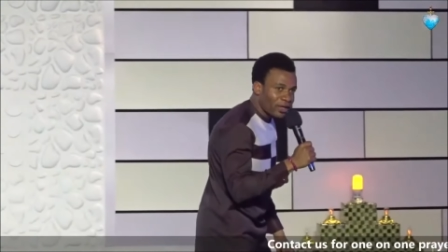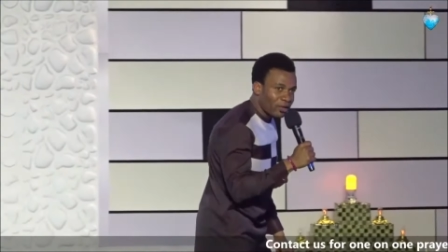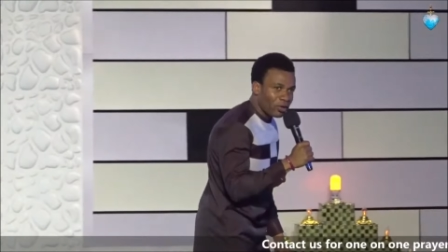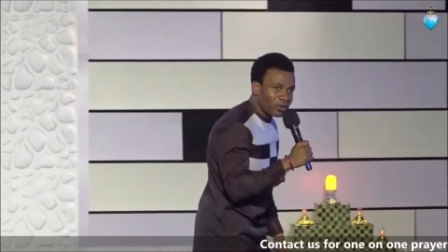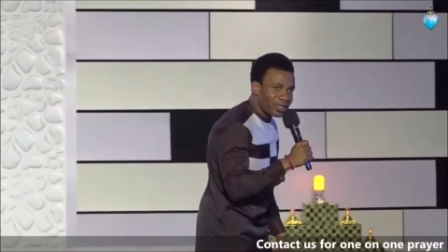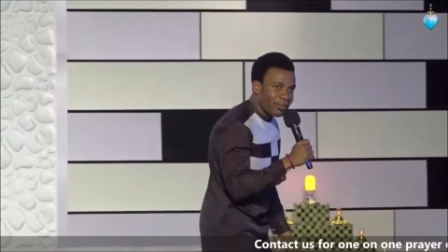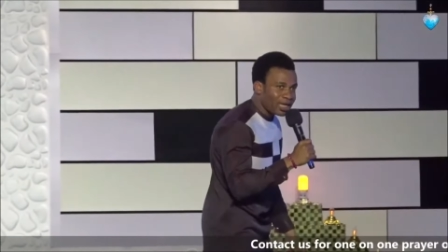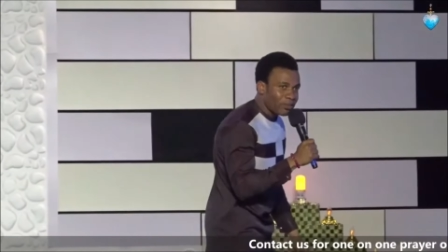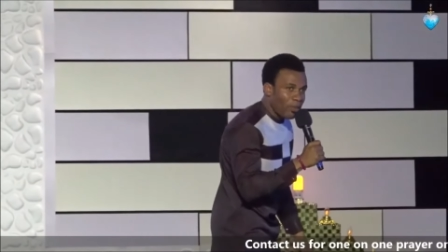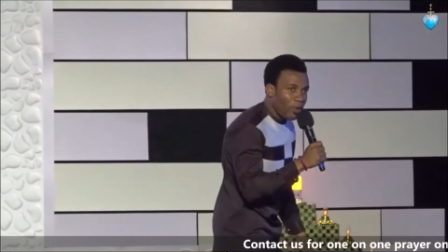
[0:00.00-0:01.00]
God
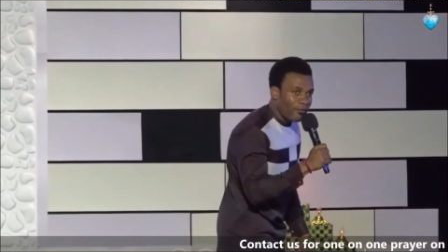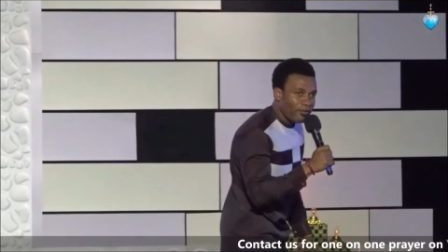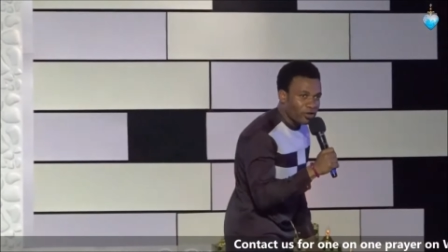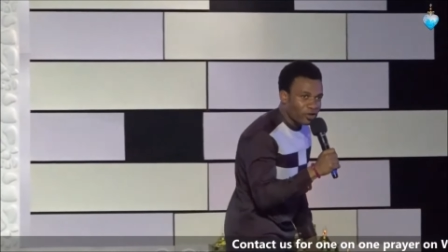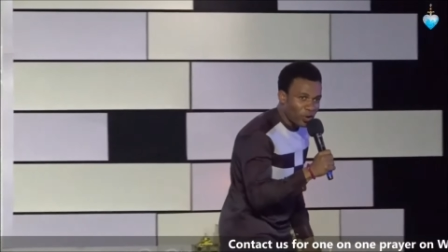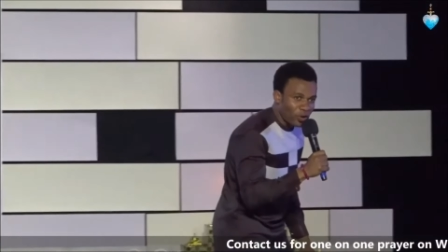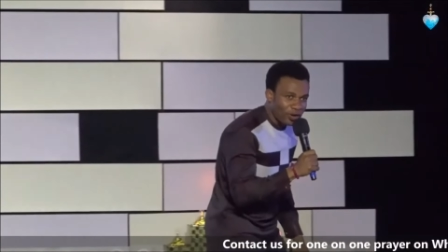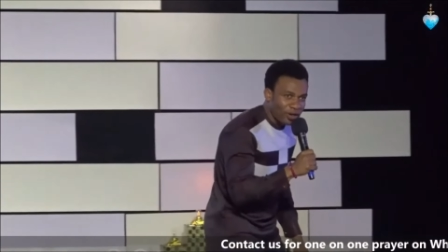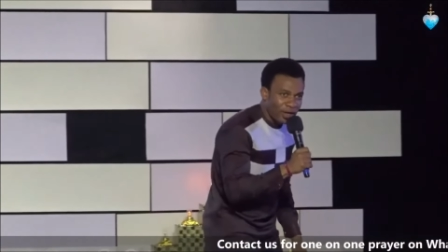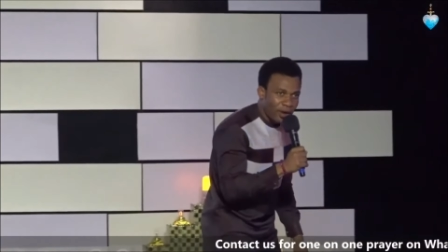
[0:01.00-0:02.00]
demands more for
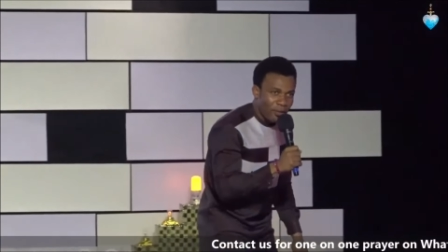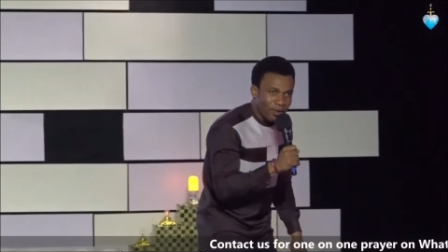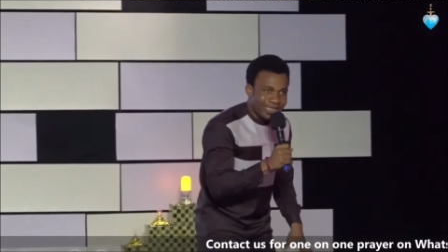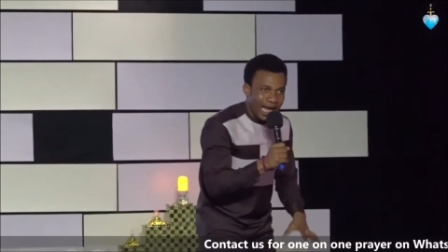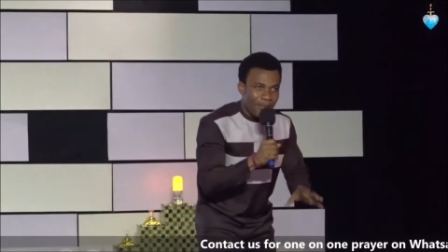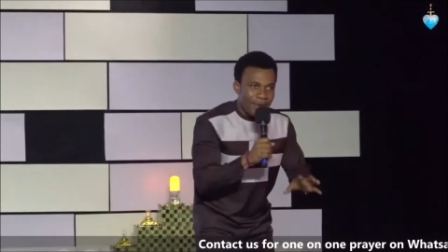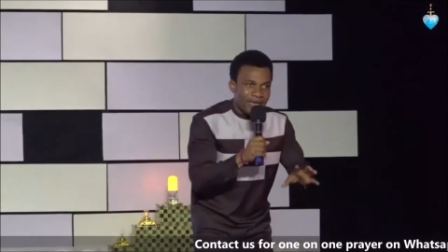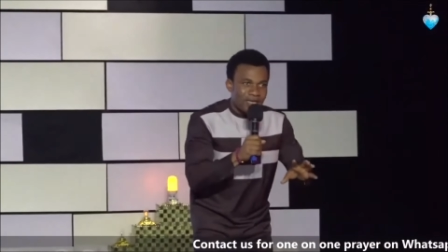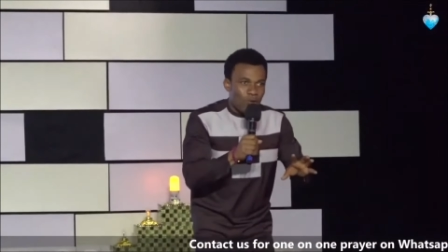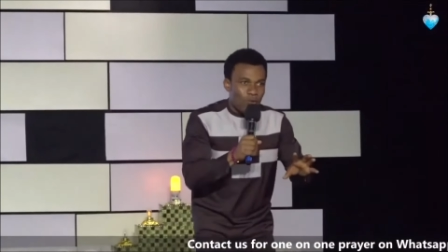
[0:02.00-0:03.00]
you. But there are
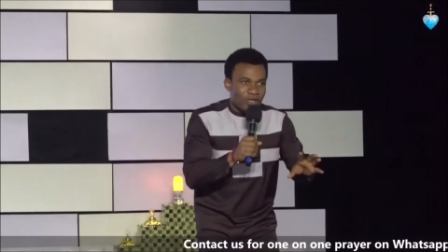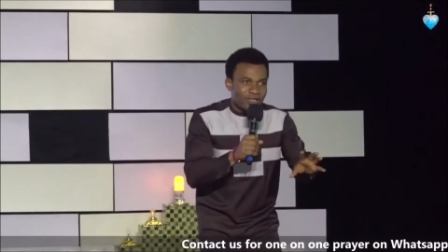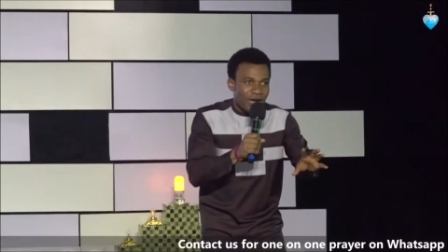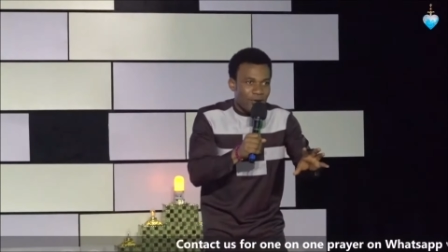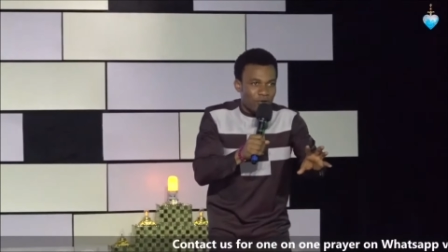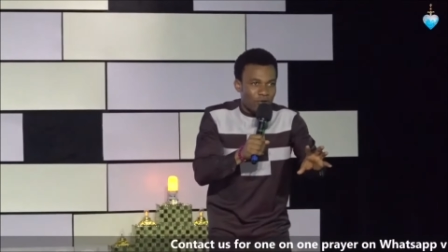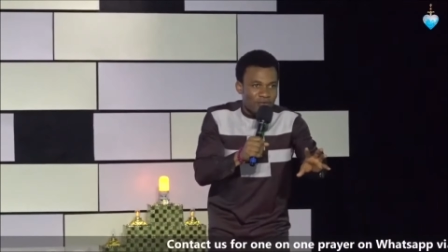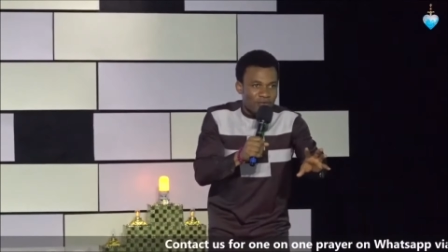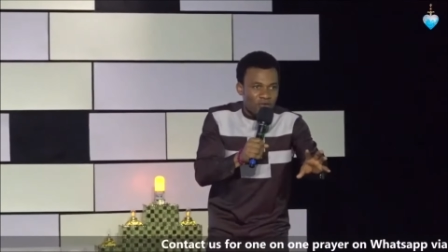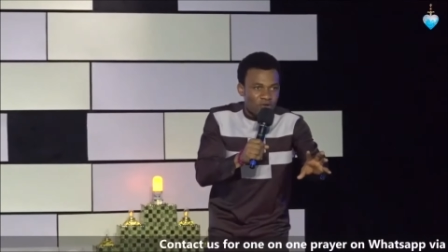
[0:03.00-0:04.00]
many weights that will not
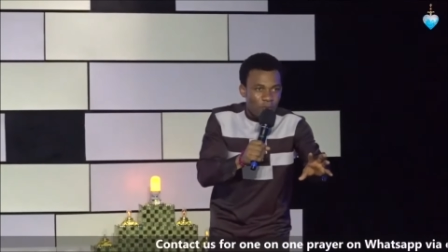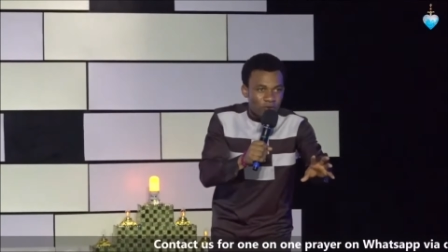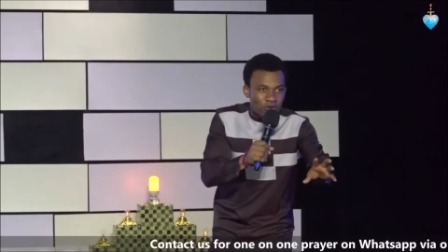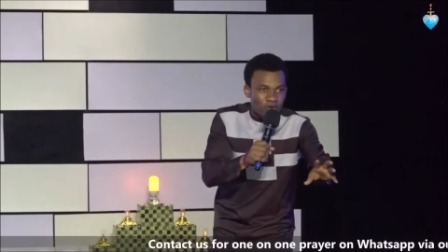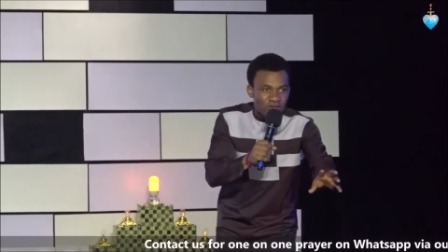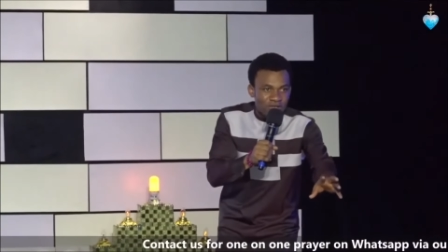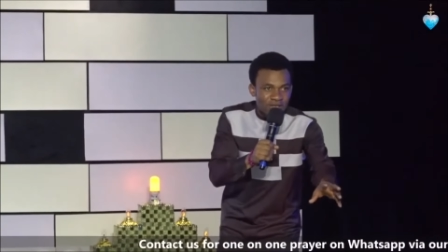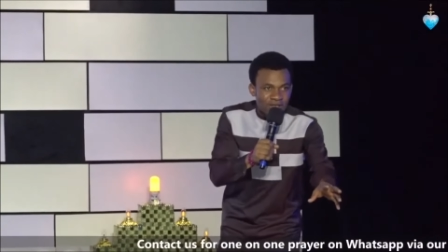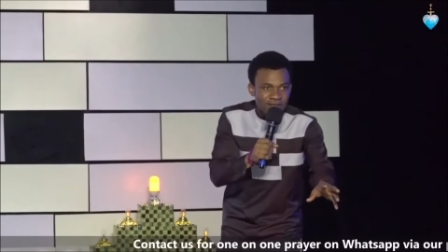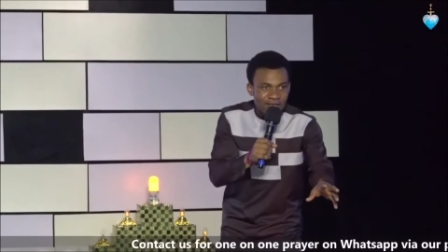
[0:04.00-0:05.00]
give you the opportunity.